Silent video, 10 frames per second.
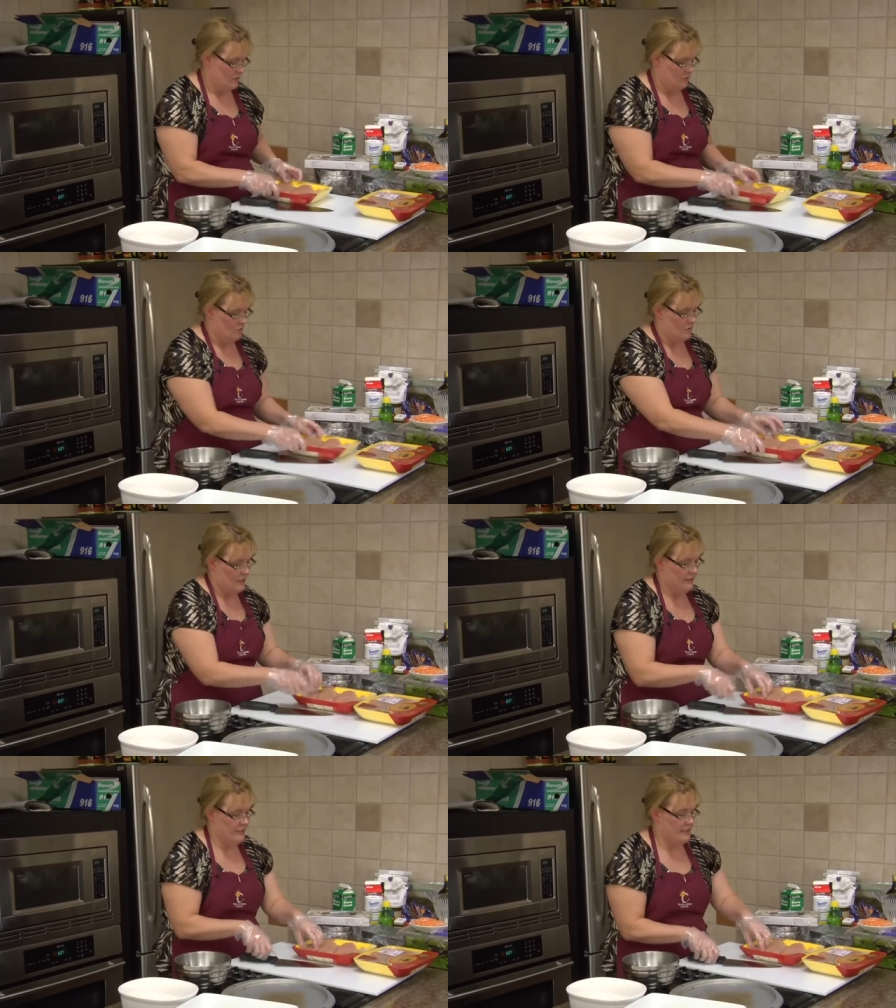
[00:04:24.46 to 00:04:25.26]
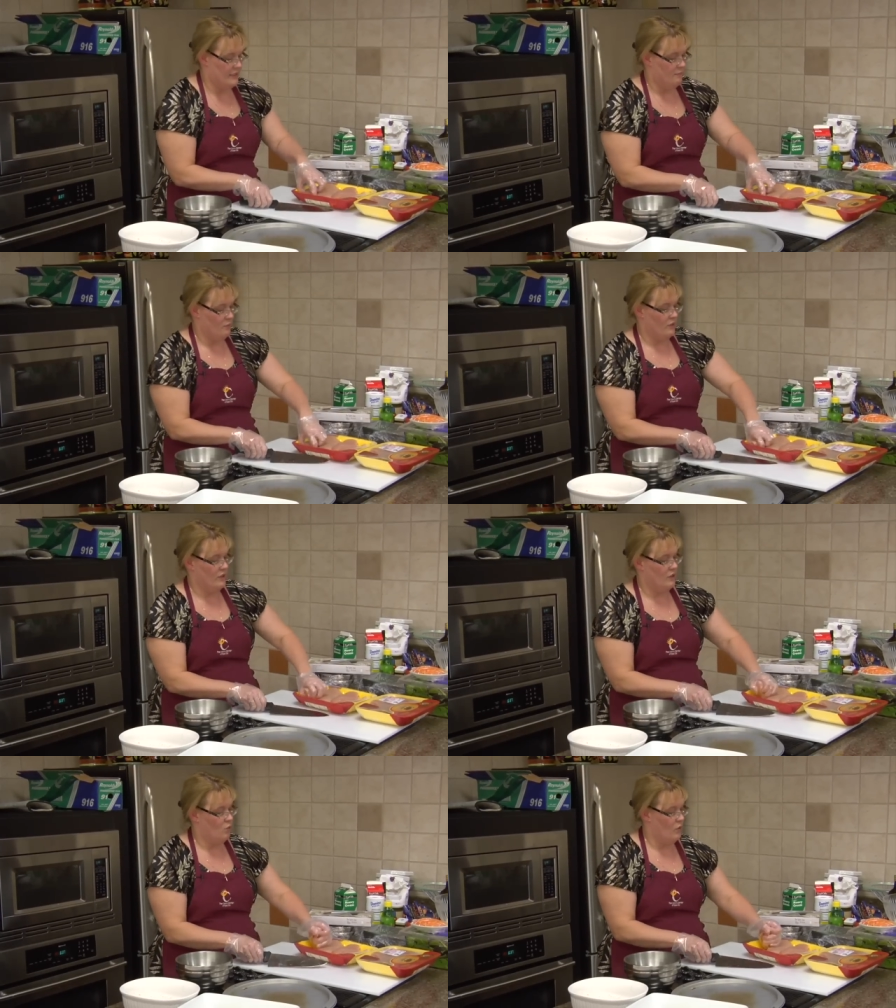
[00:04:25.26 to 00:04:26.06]
we'll cut this up
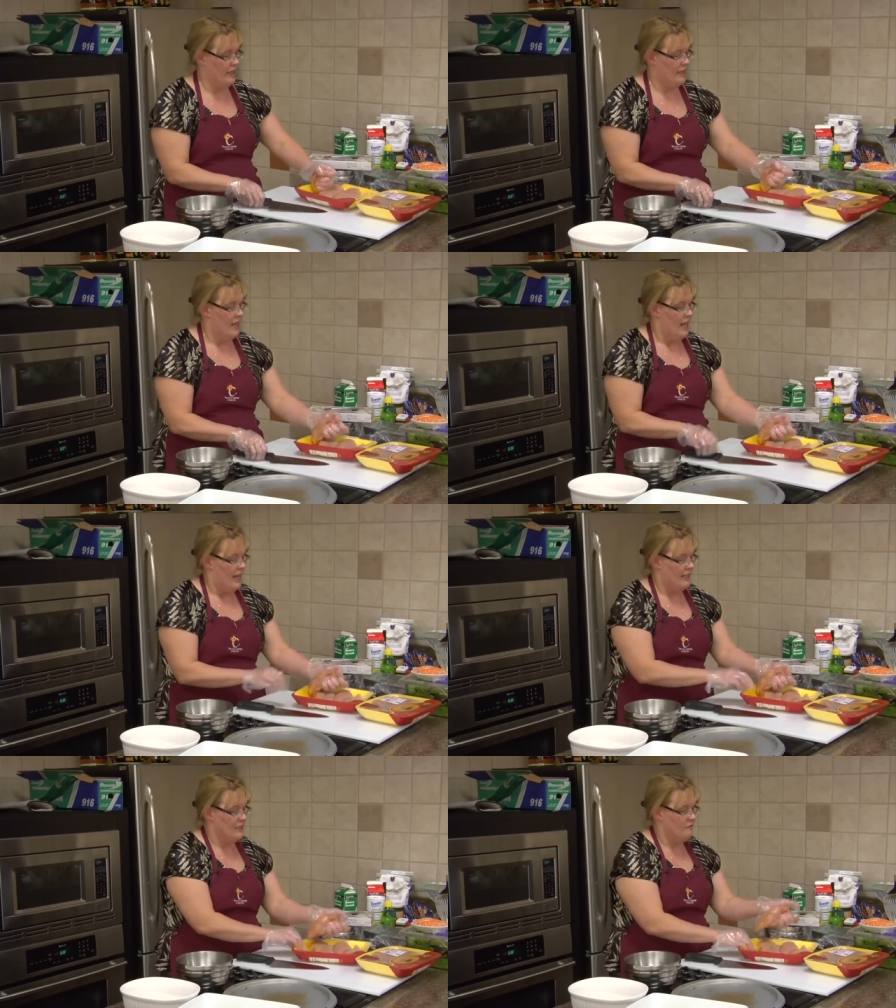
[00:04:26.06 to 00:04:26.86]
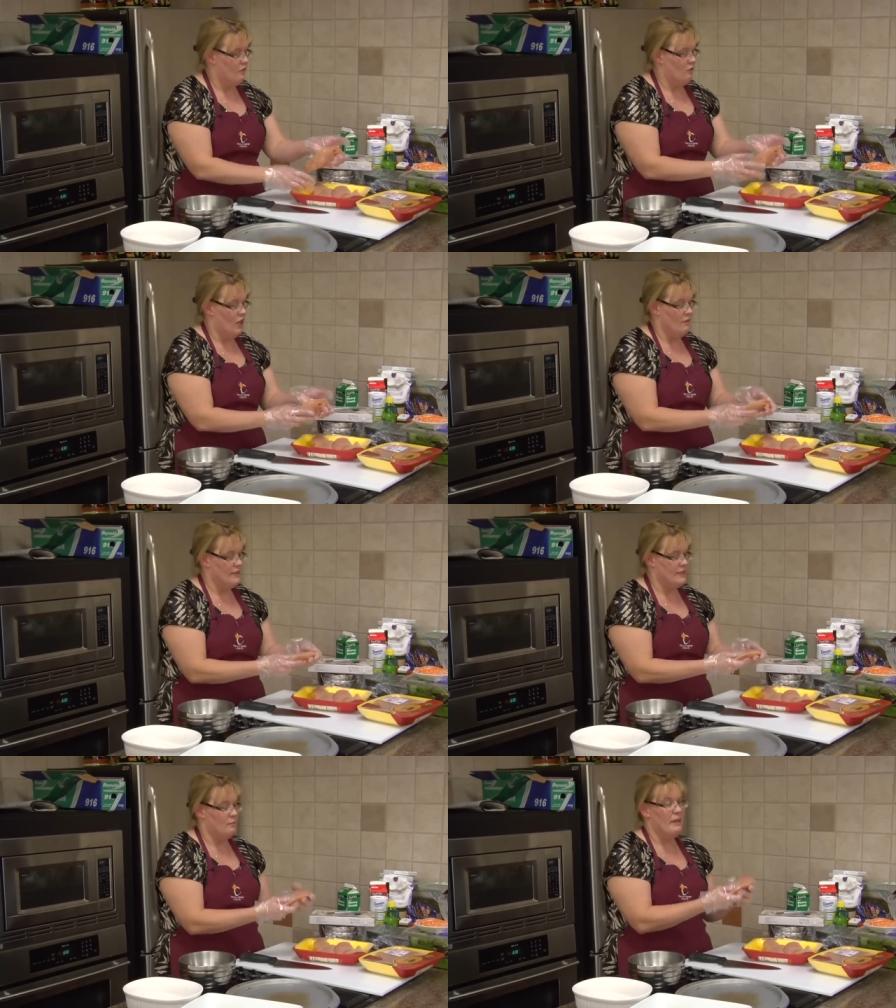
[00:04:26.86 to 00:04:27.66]
really quick. And if you
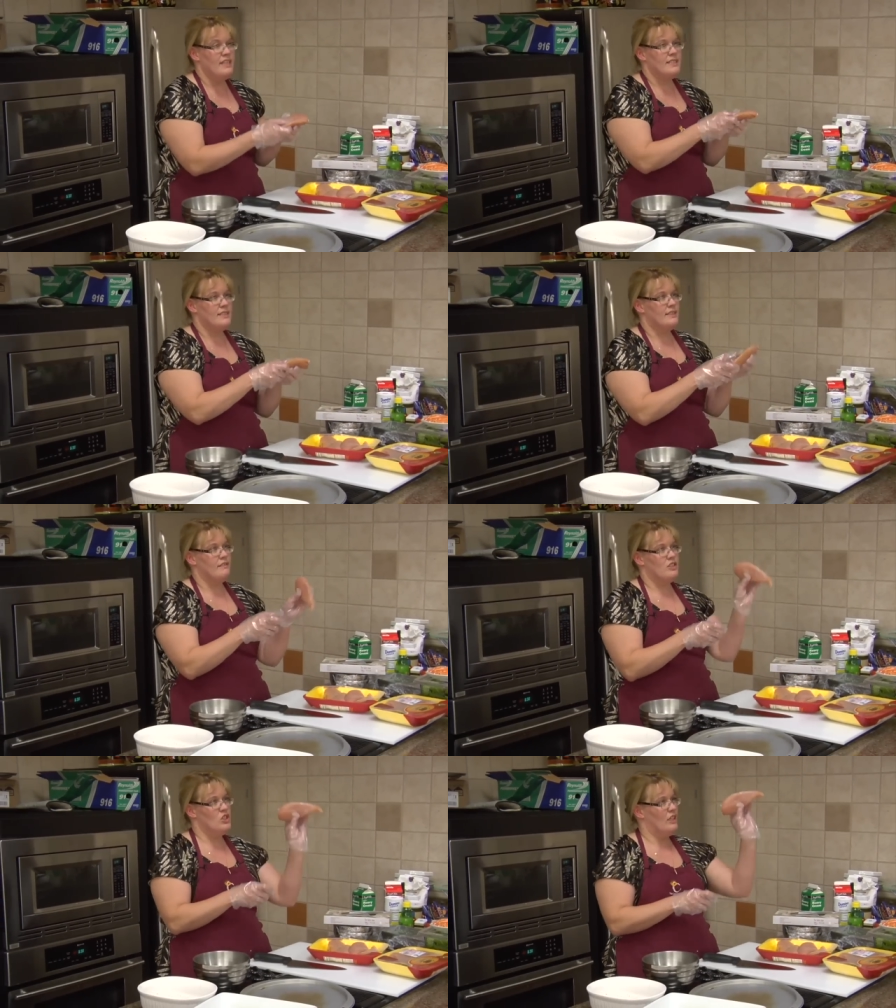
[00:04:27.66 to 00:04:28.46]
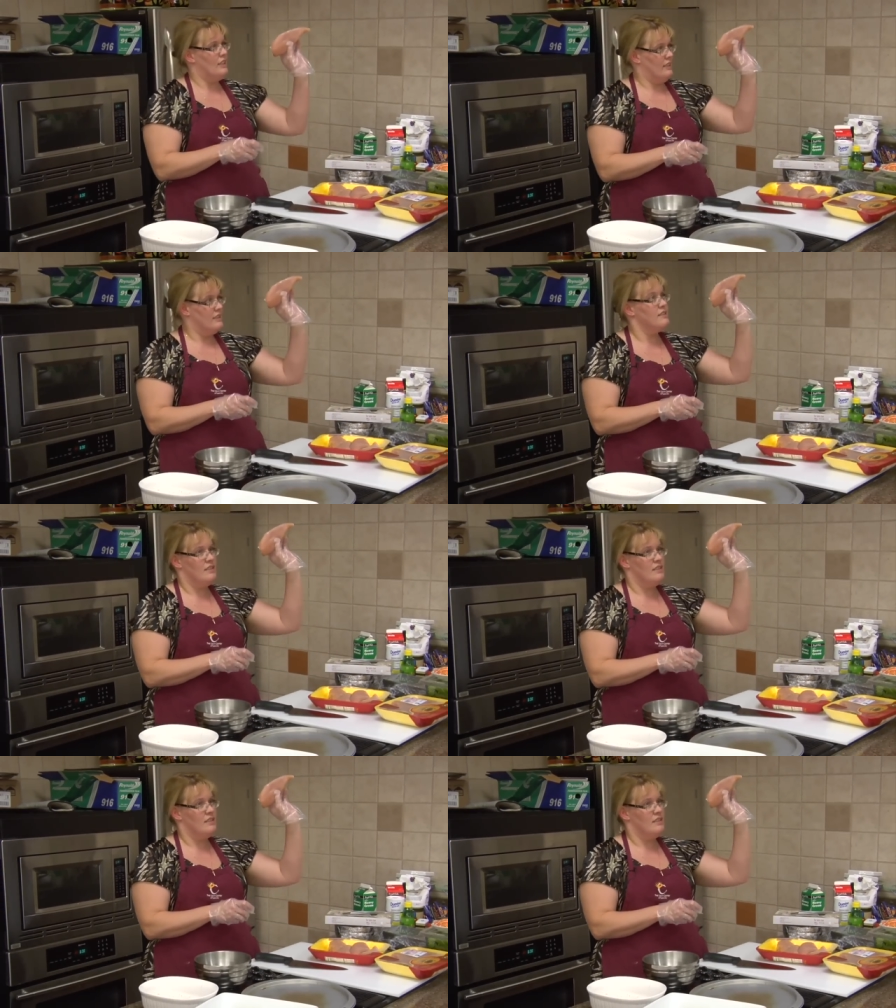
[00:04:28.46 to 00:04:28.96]
notice, the pieces of the chicken,